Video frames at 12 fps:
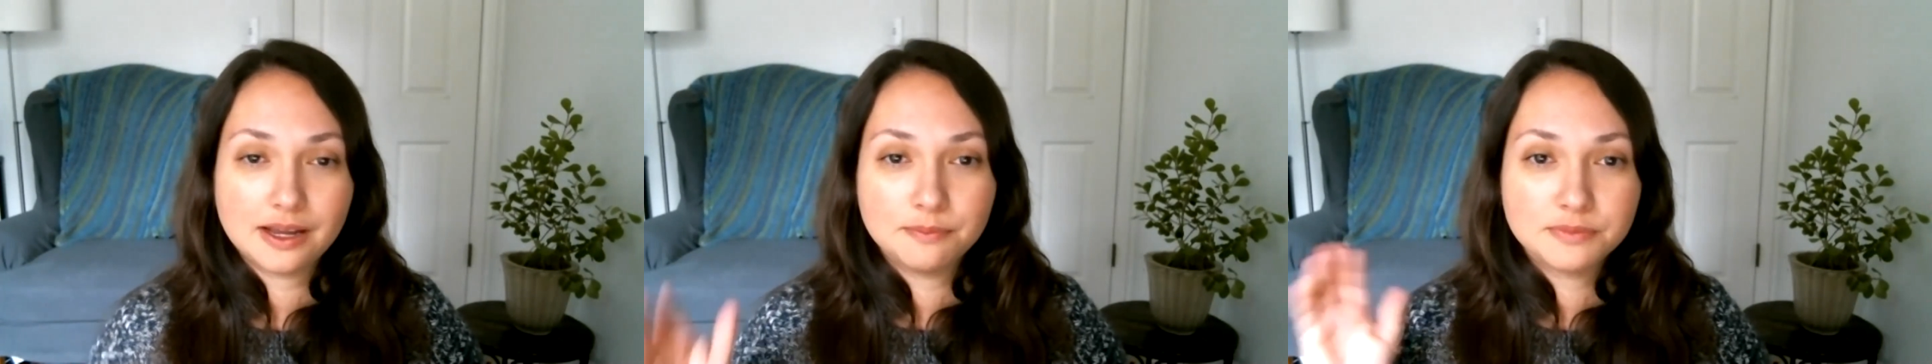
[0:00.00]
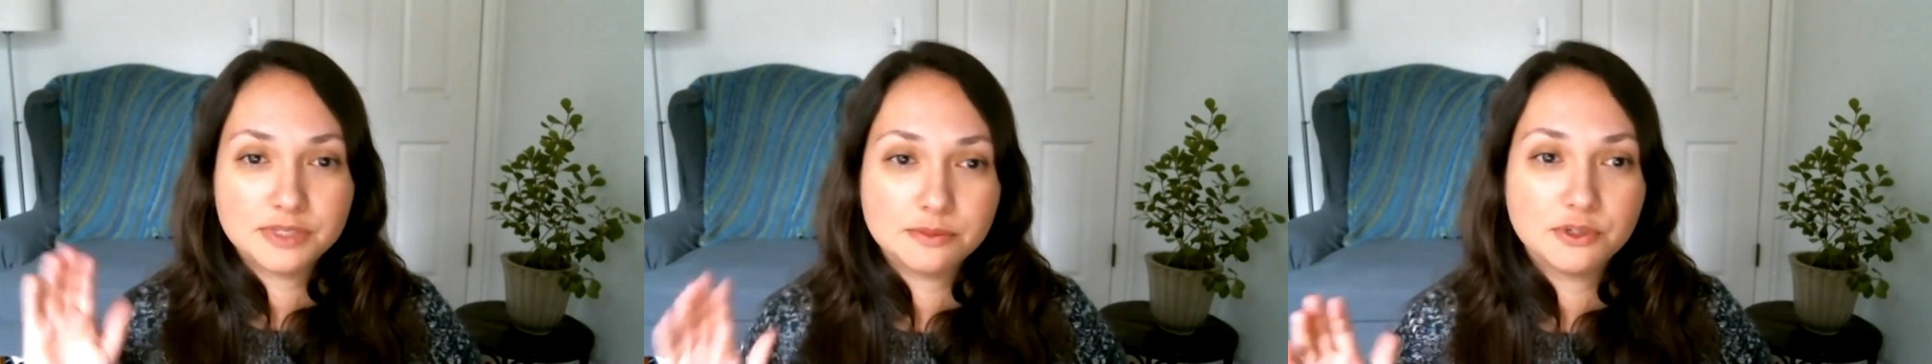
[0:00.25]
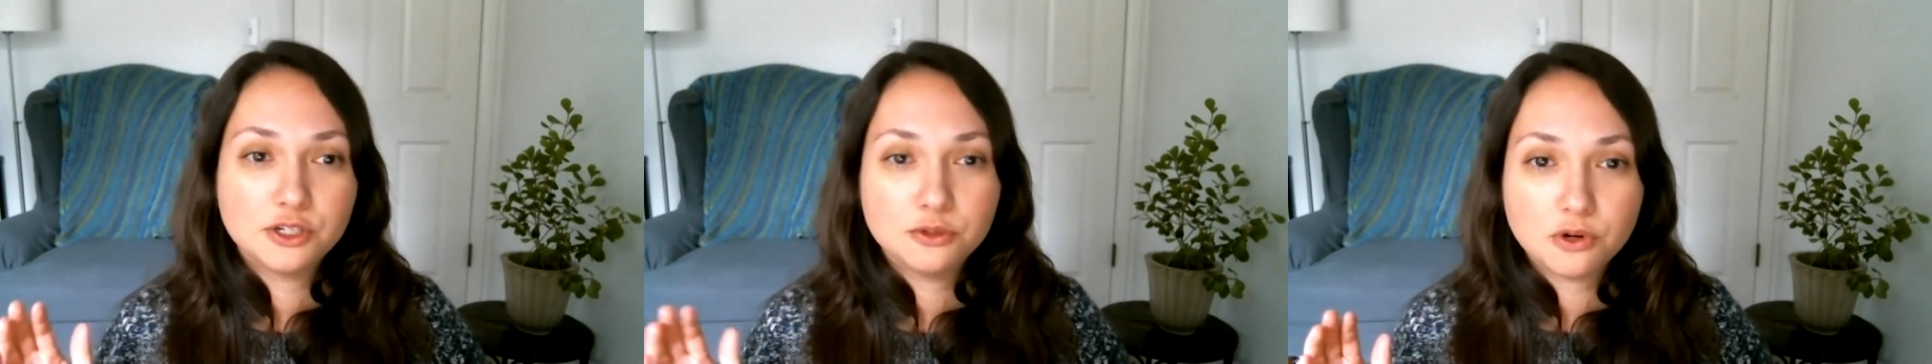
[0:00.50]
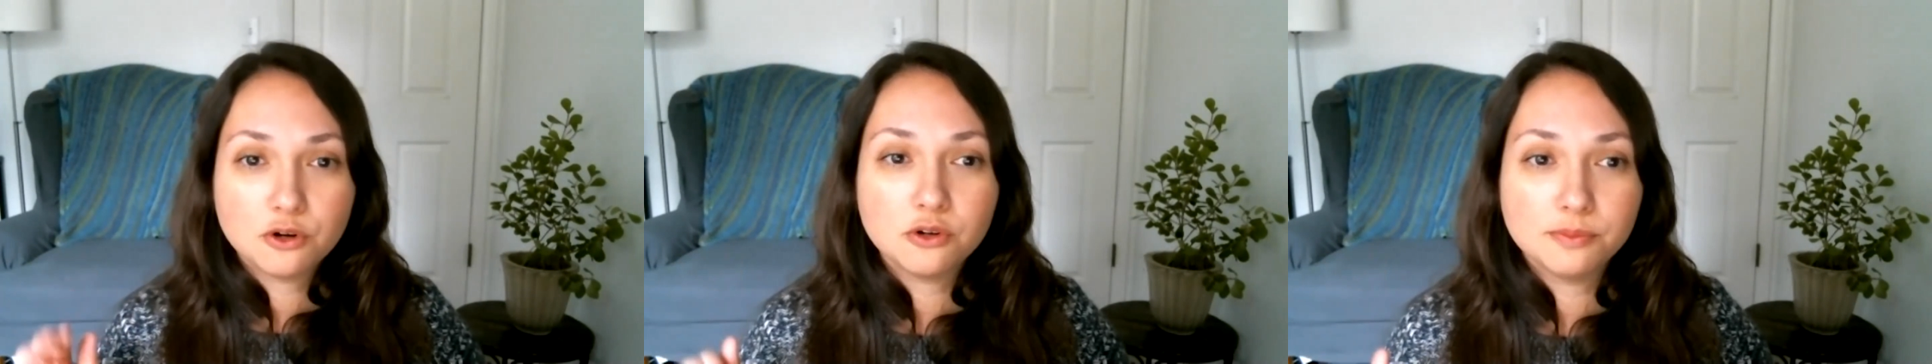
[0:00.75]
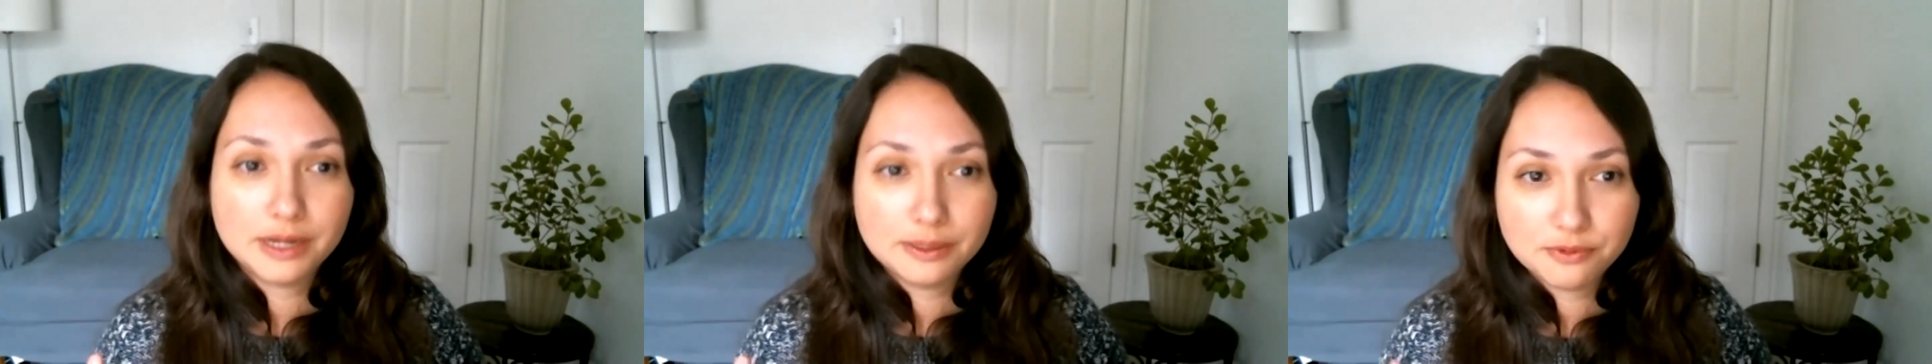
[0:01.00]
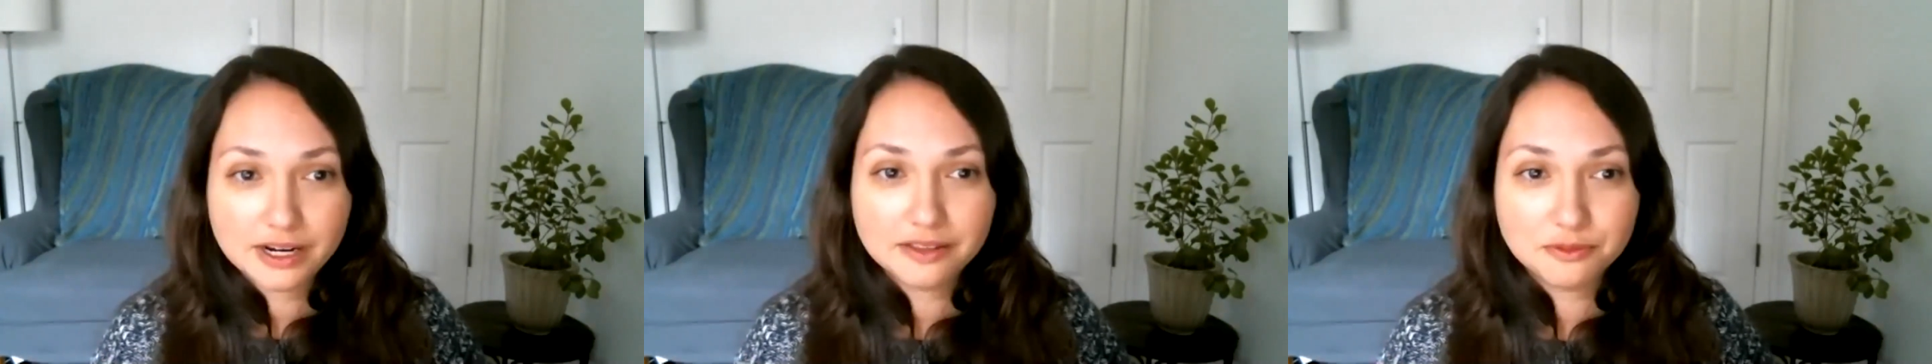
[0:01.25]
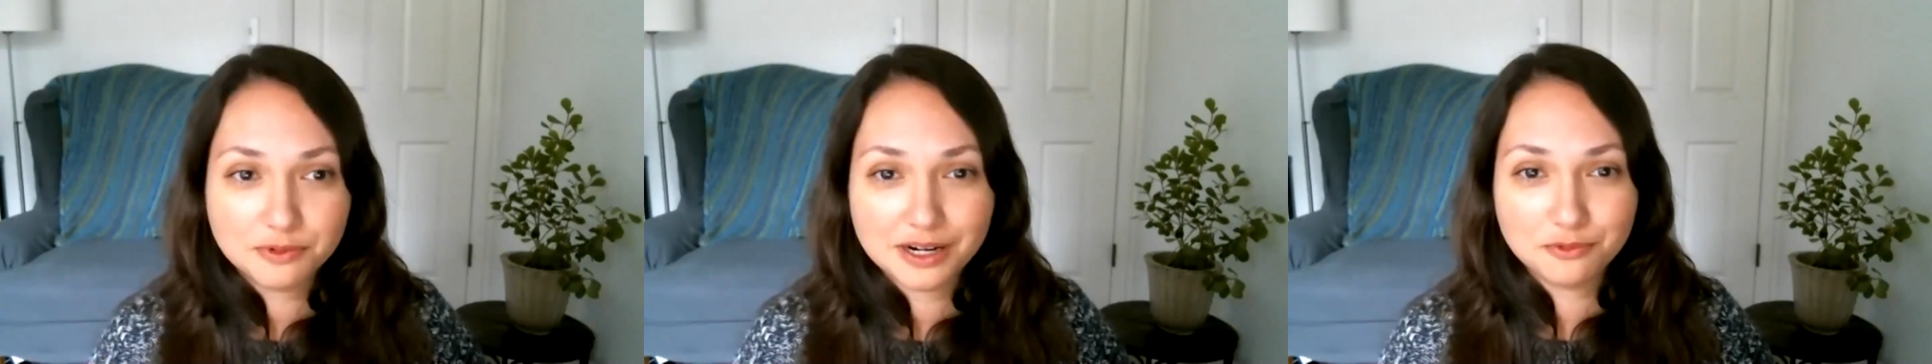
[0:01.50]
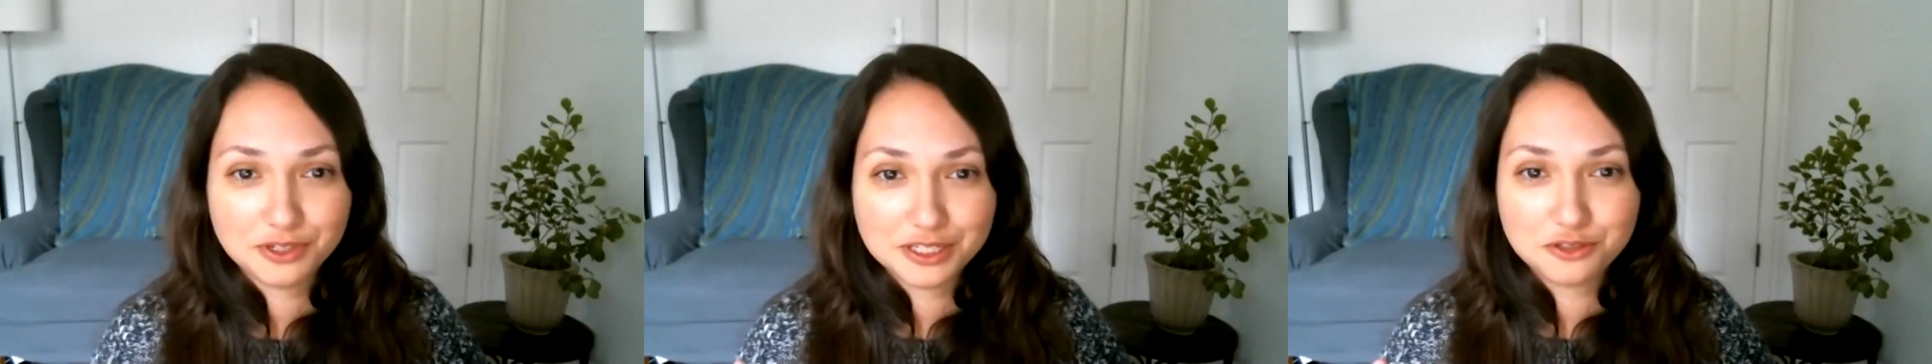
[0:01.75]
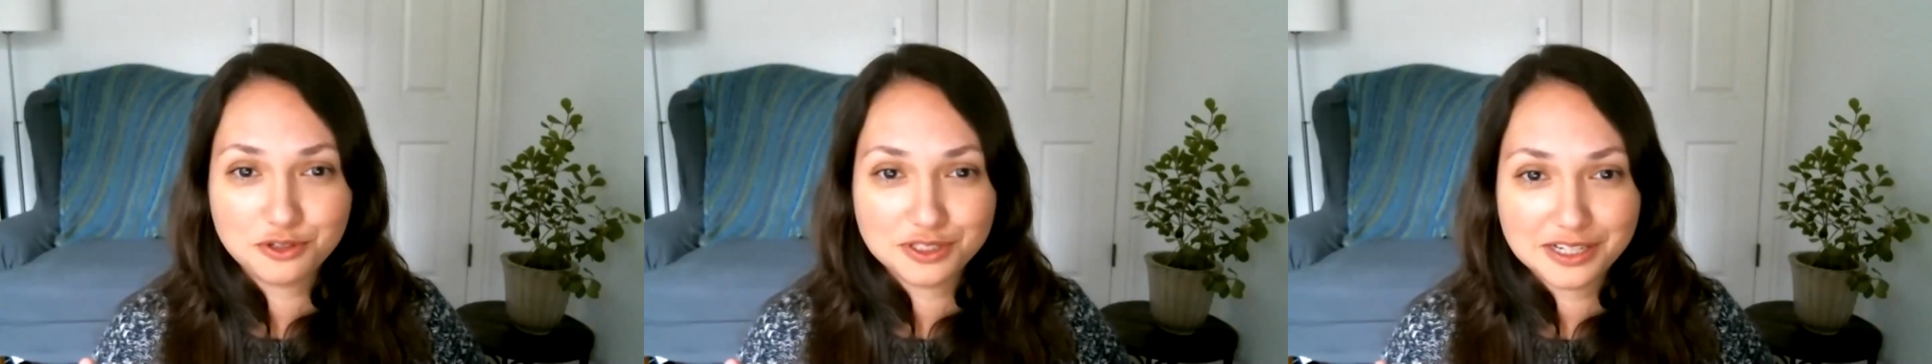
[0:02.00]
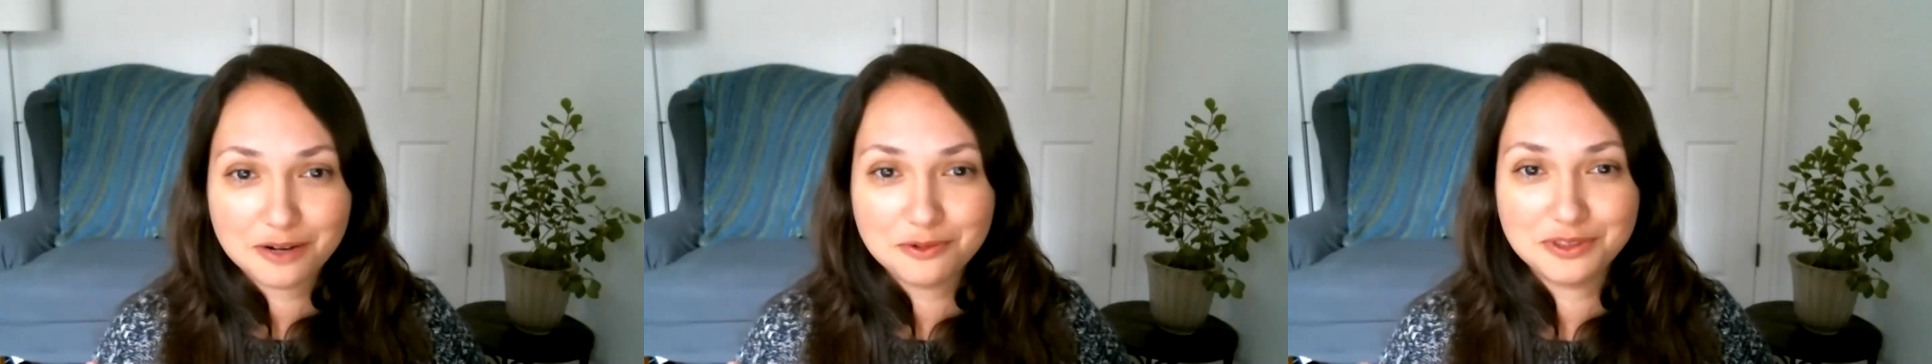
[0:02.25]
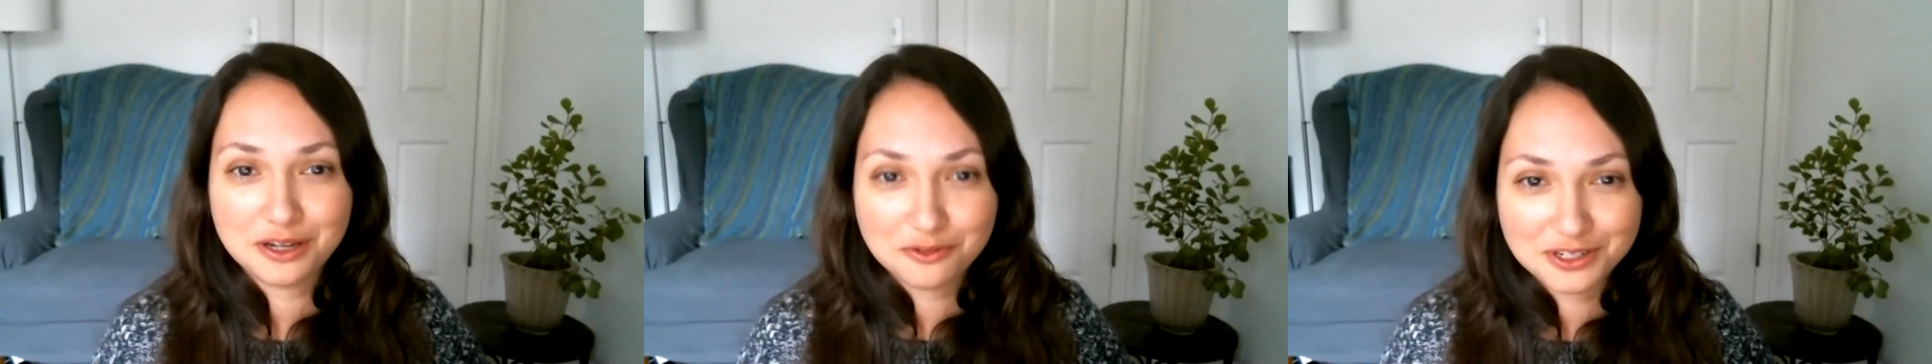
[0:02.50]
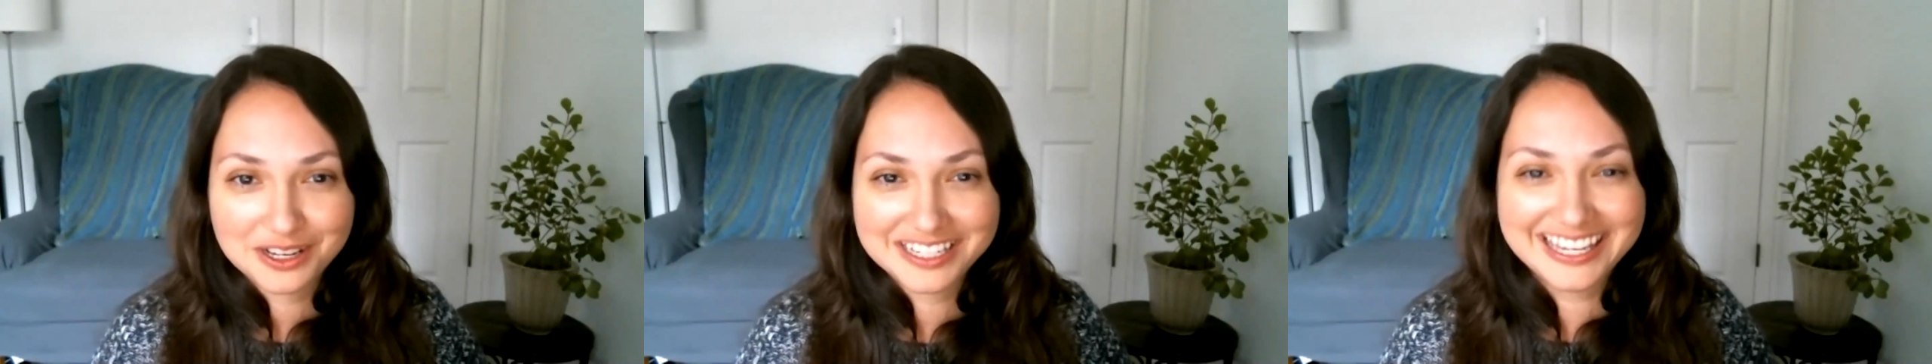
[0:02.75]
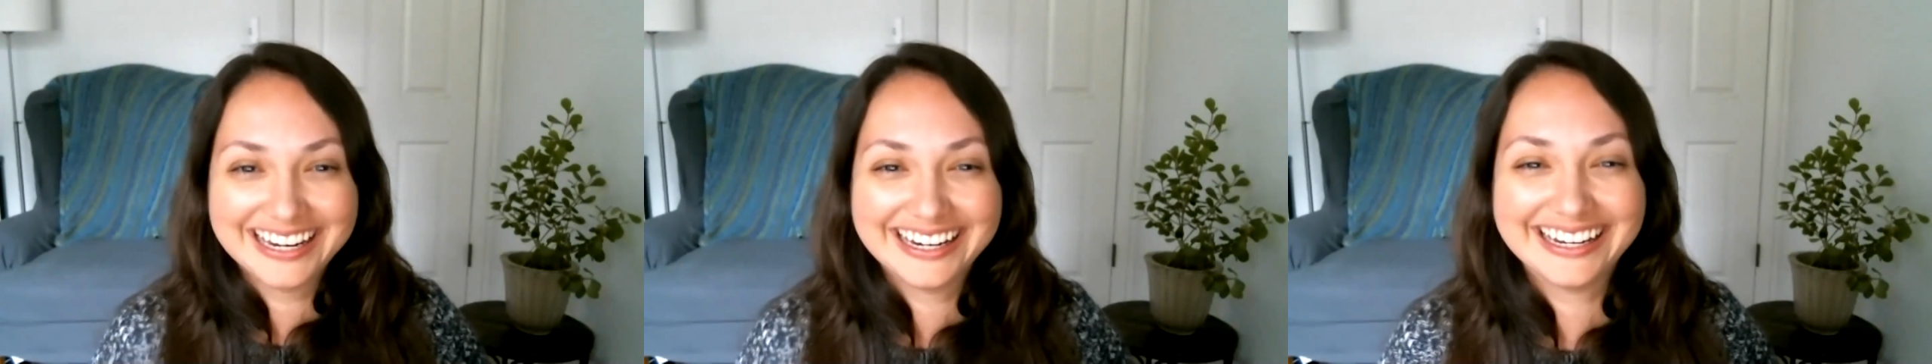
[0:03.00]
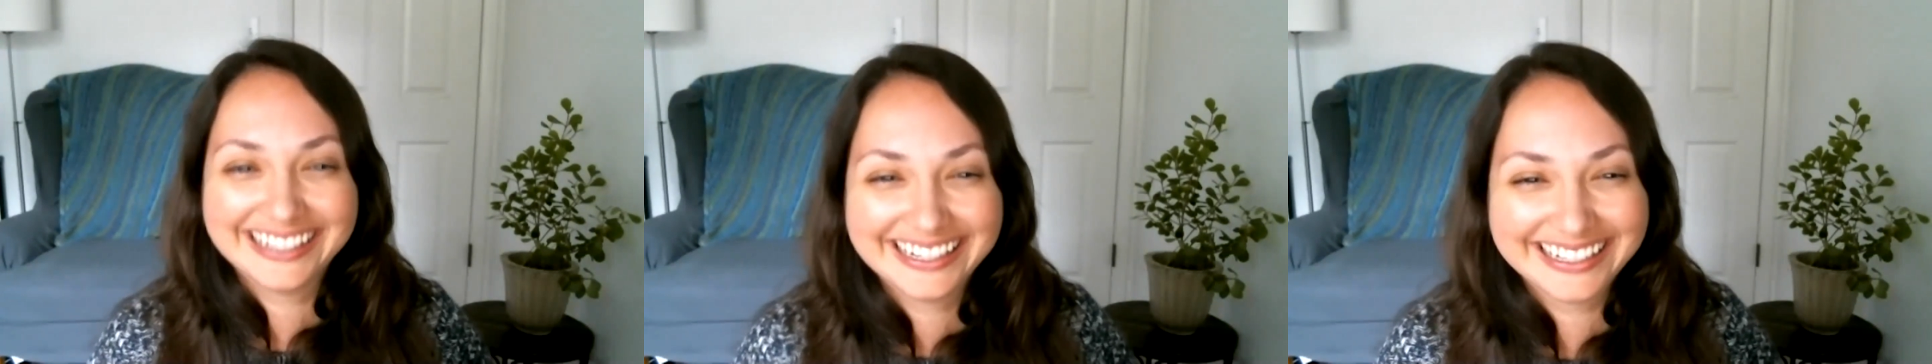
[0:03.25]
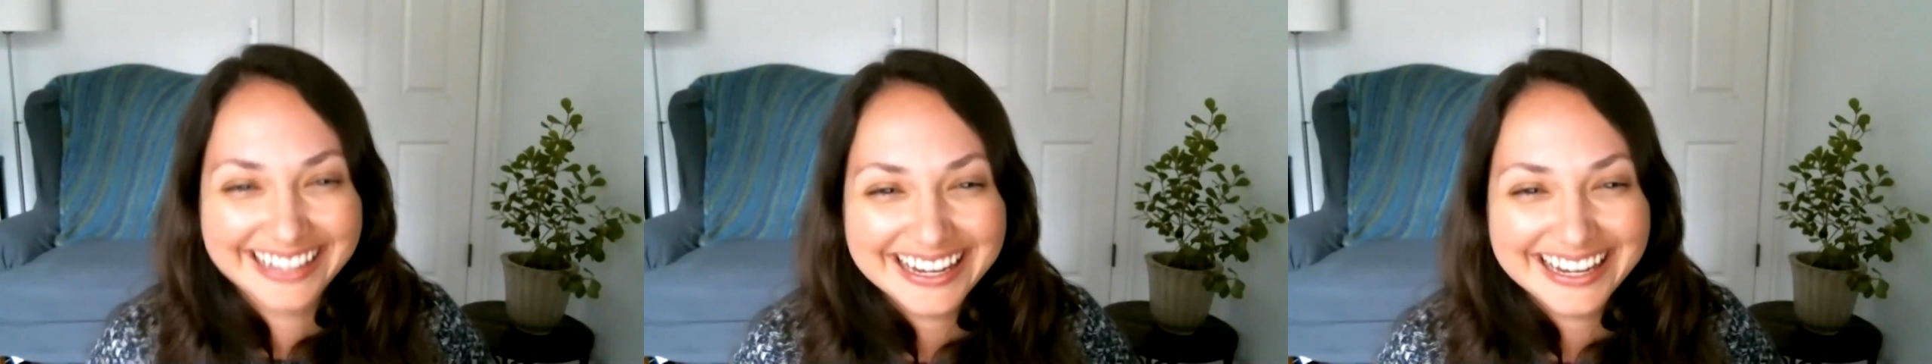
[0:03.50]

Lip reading: I'm someone who will hold my breath when I'm really stressed out without realizing it.